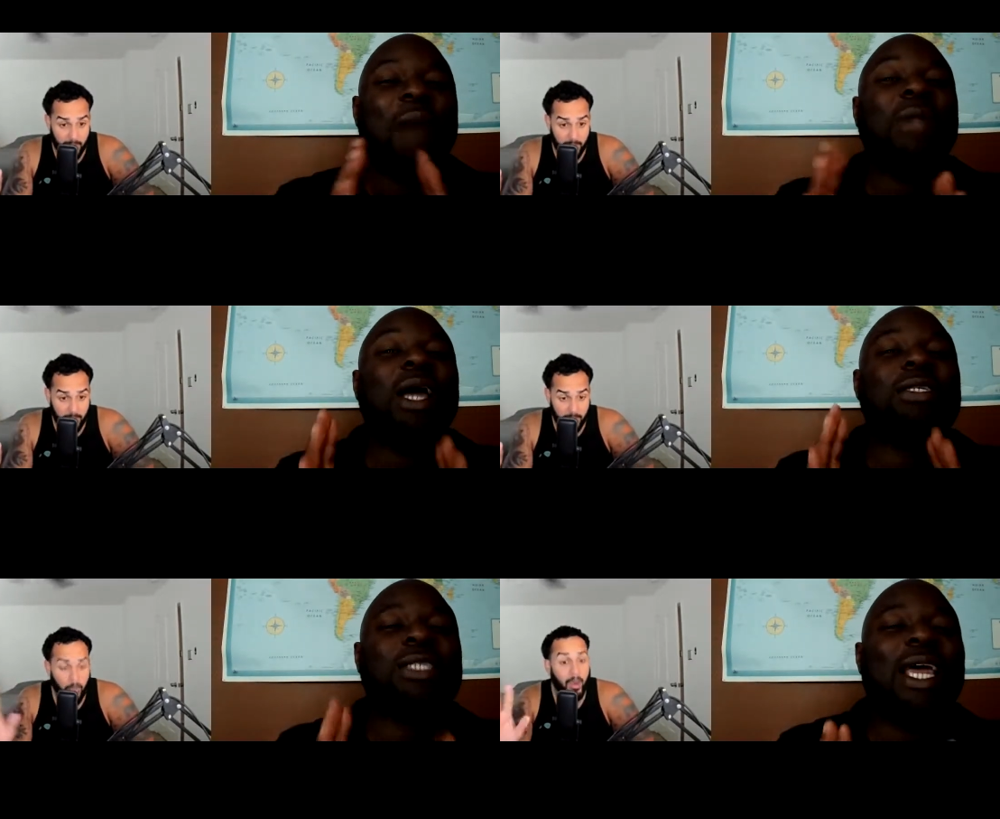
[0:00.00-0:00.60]
Speaker 1: I'm
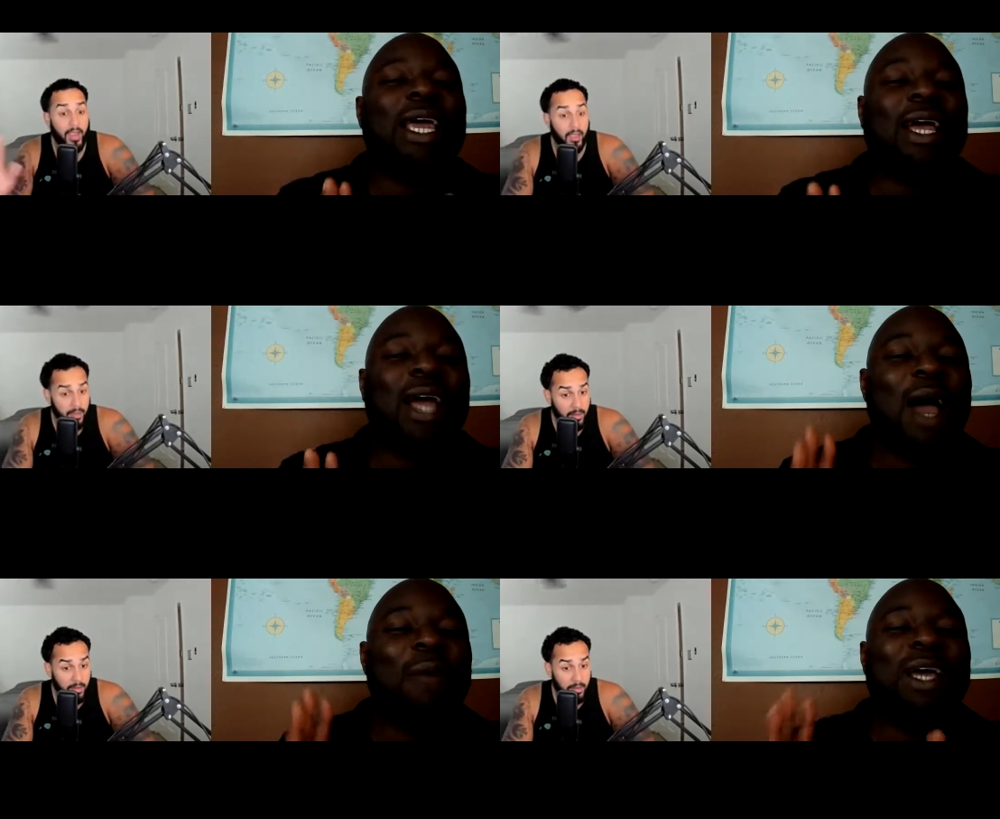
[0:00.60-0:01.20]
not right?
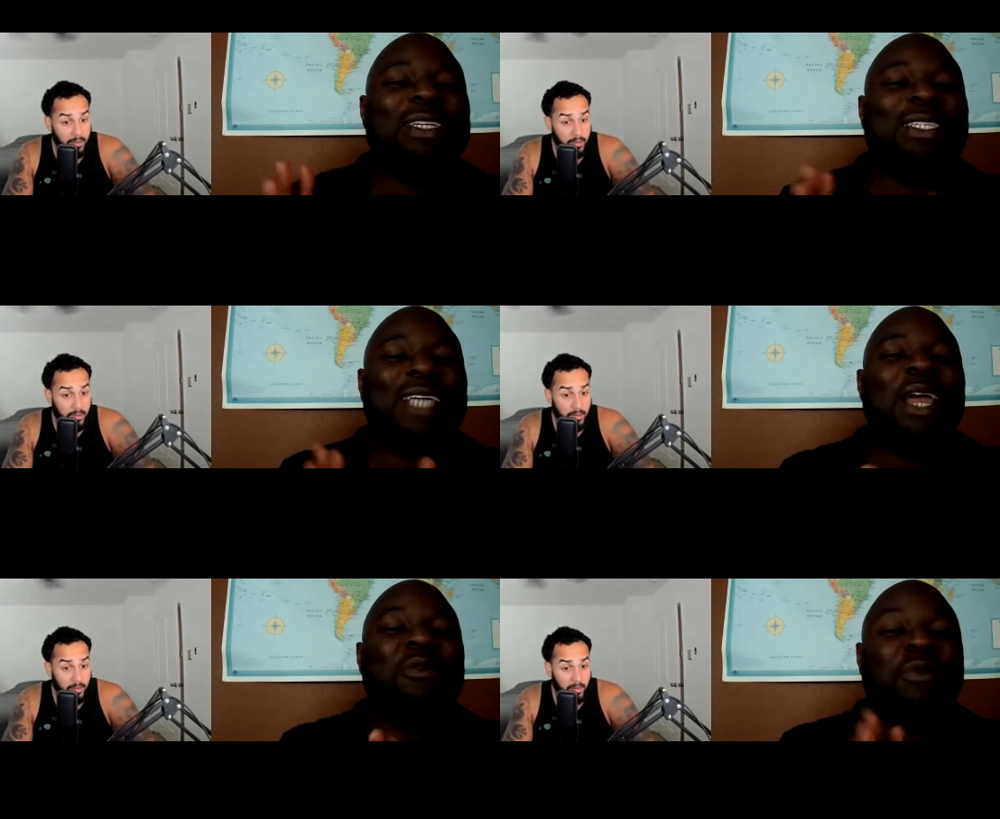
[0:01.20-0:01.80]
saying I'm not
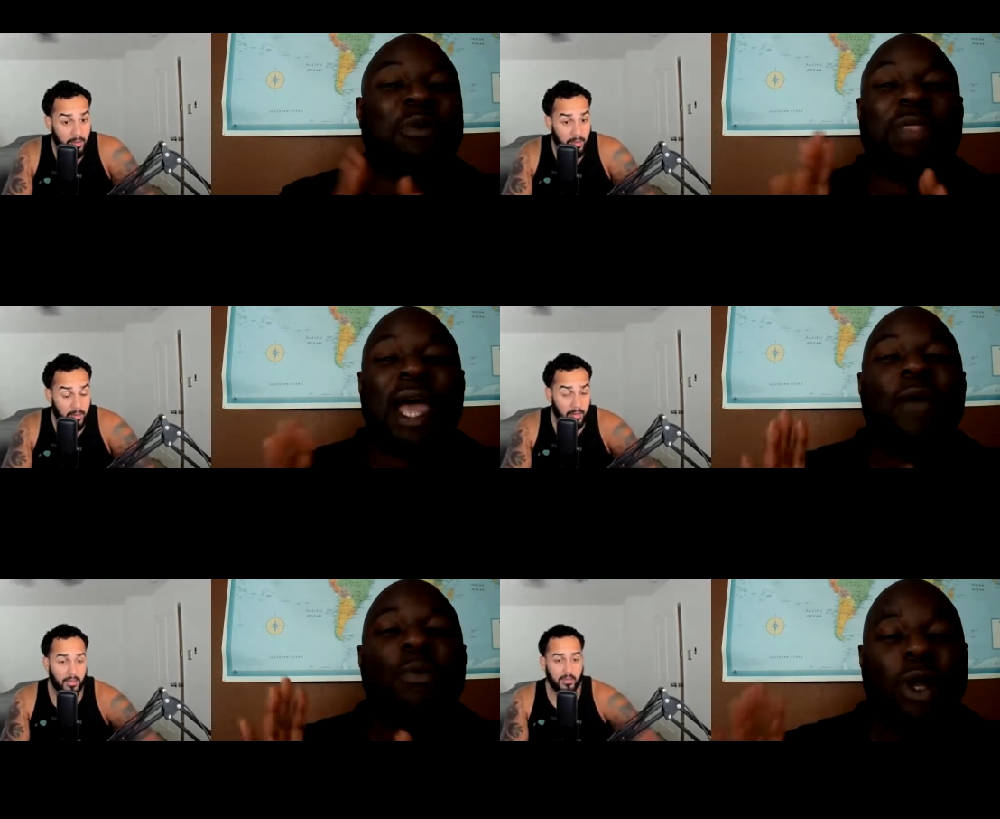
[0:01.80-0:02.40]
saying
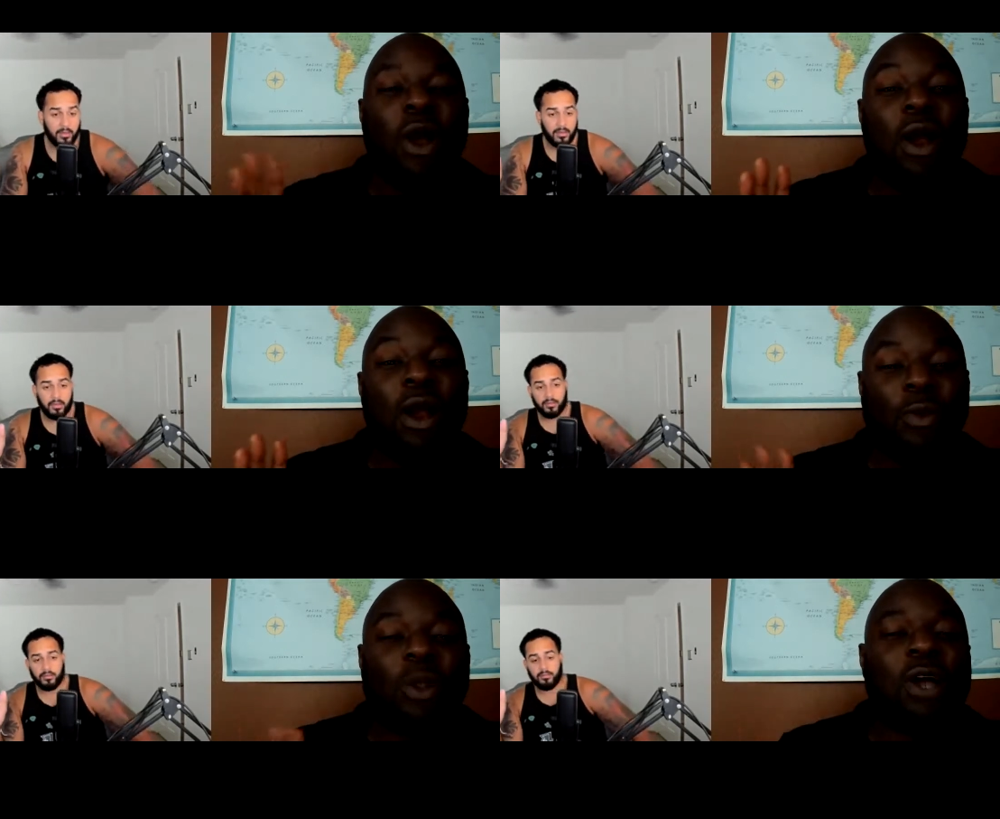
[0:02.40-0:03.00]
from that
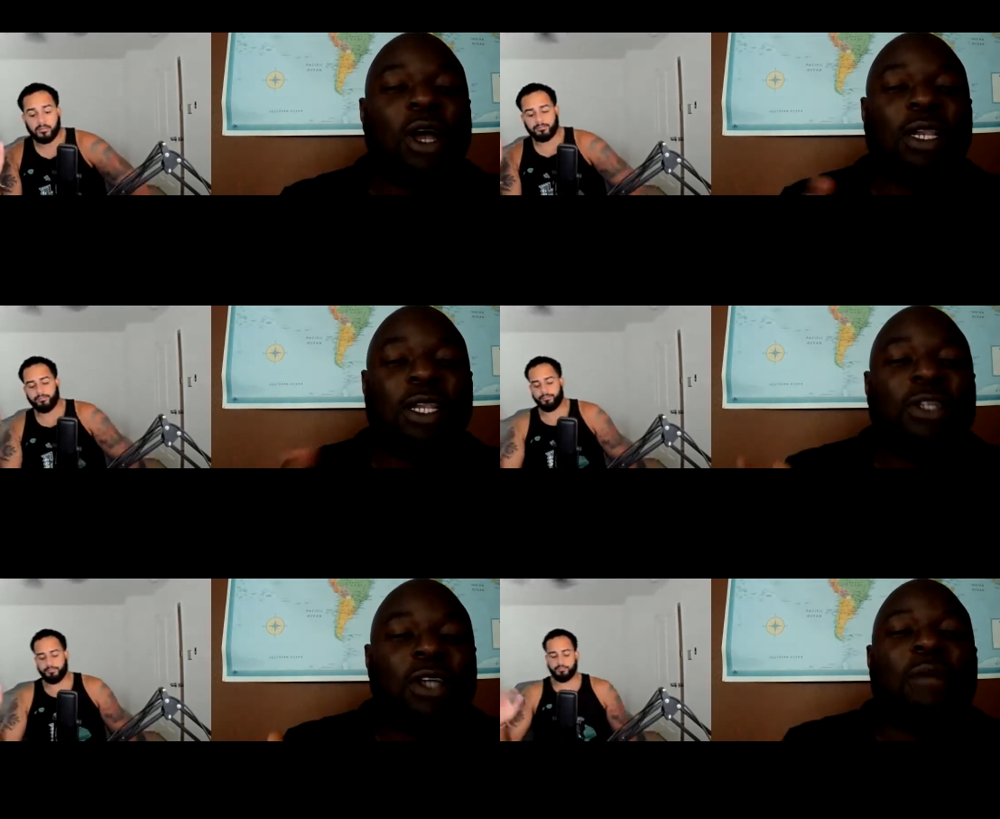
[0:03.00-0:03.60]
regard. We're
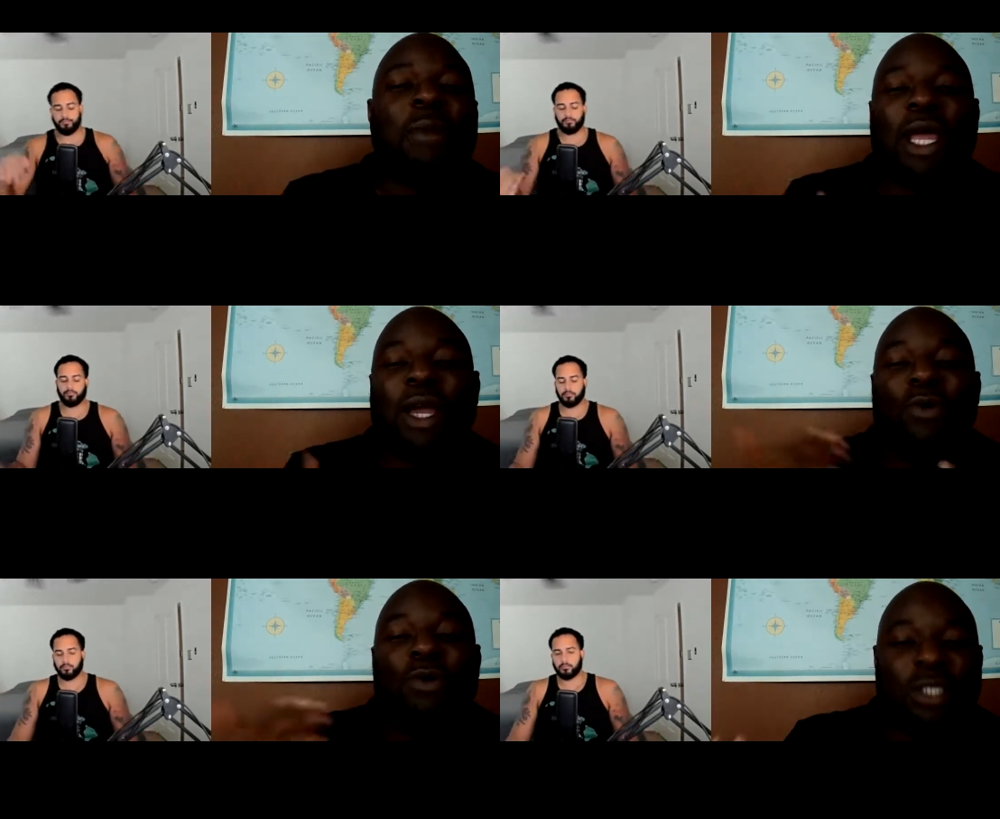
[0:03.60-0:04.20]
talking. You're talking about
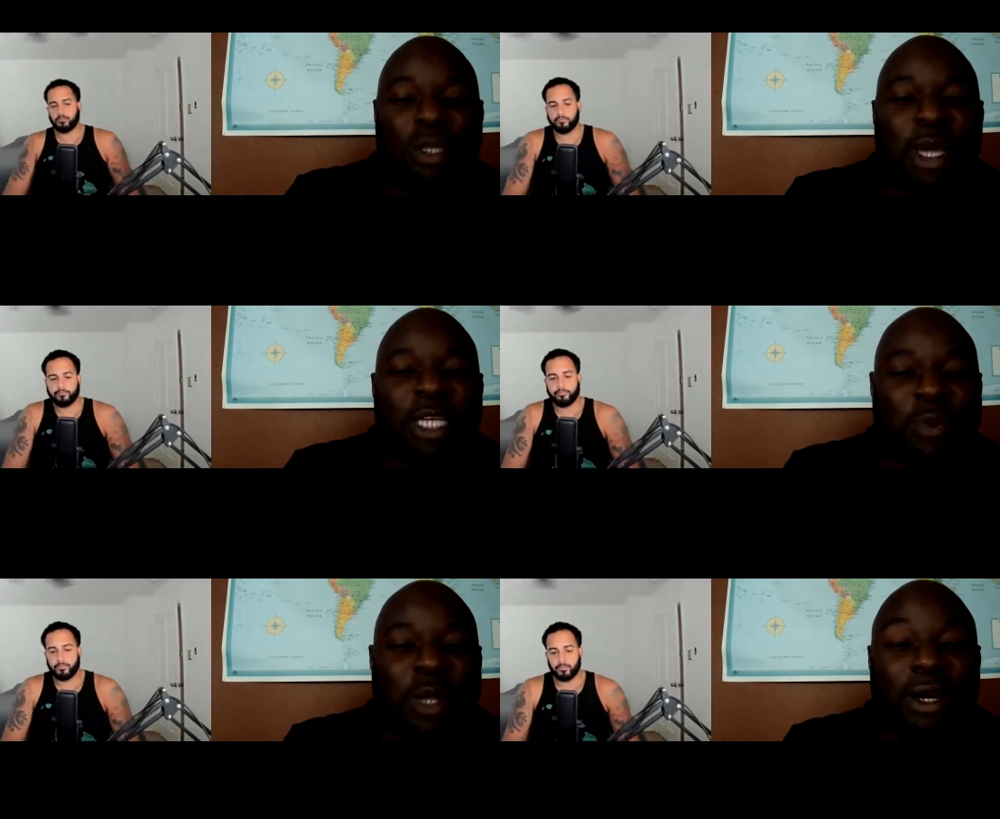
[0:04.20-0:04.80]
like who's the
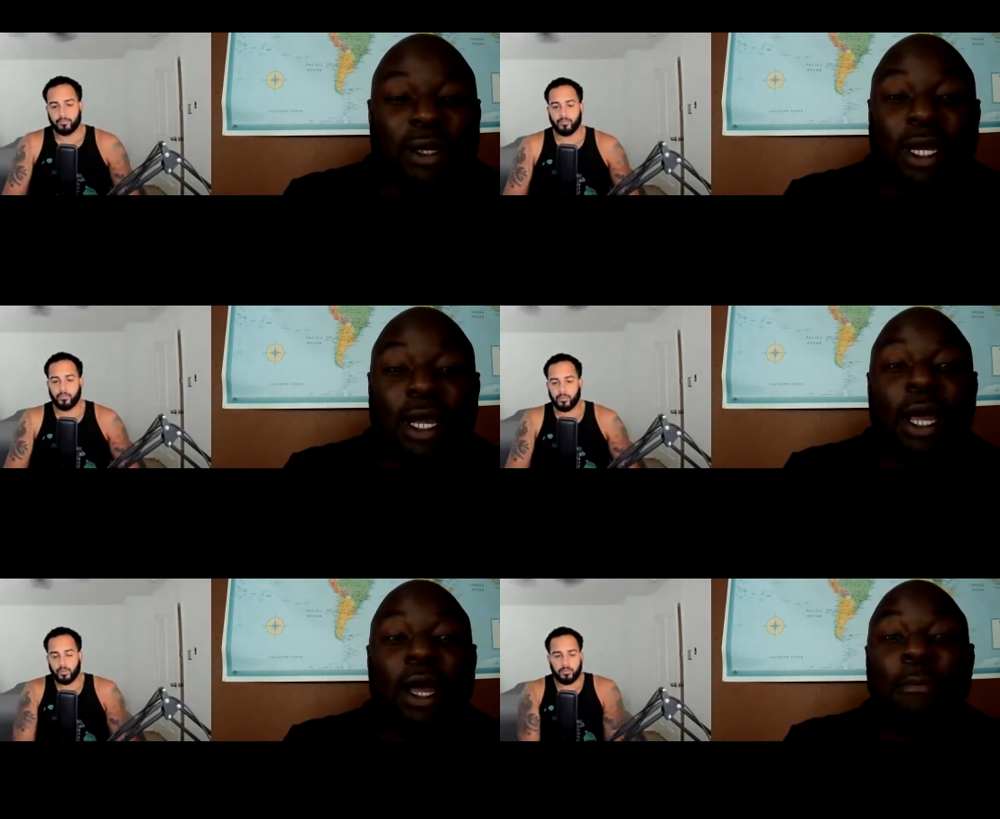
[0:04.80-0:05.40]
best
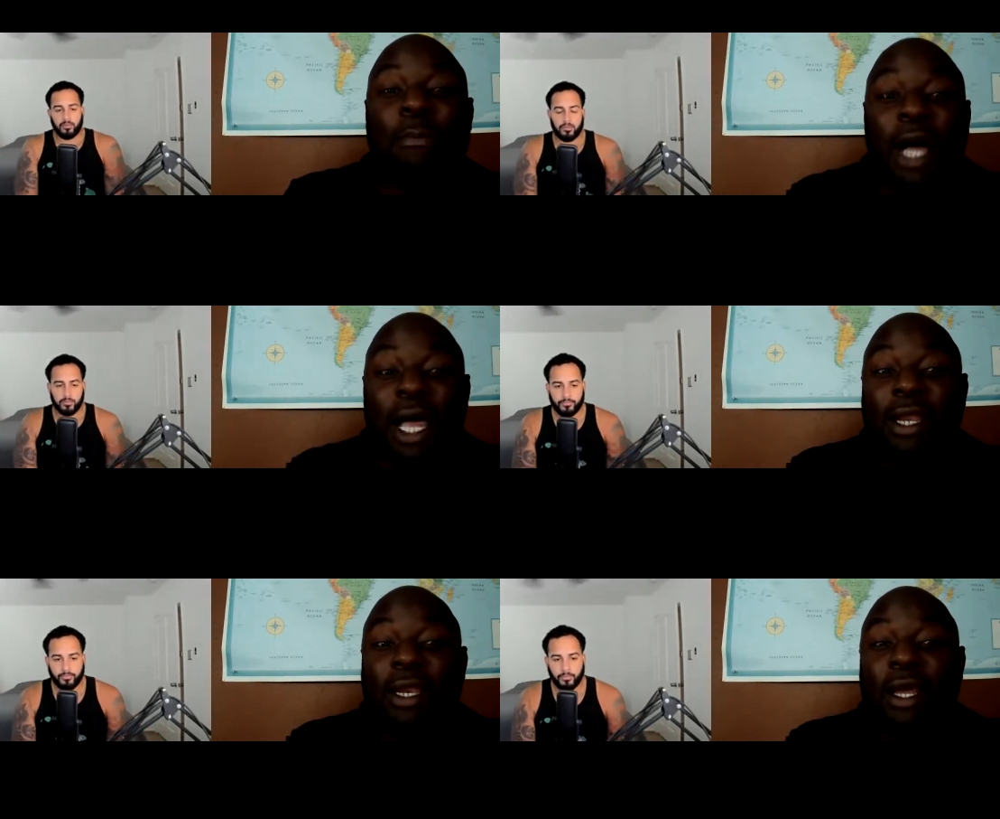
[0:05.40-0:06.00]
players,
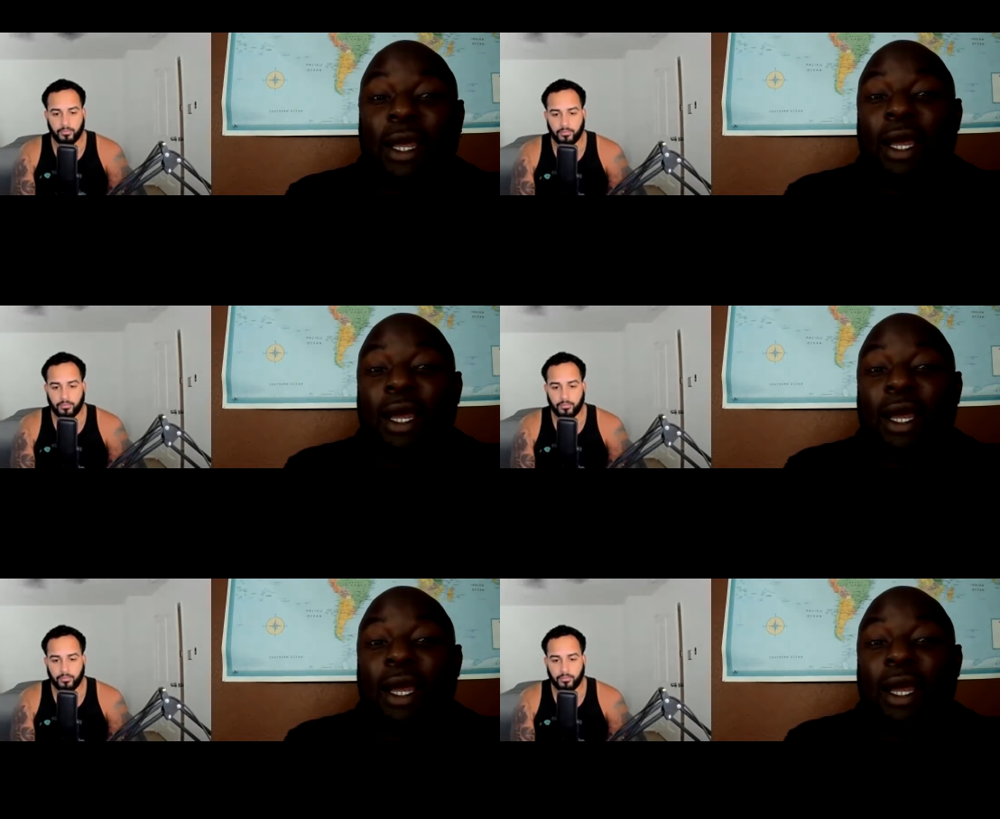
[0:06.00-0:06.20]
but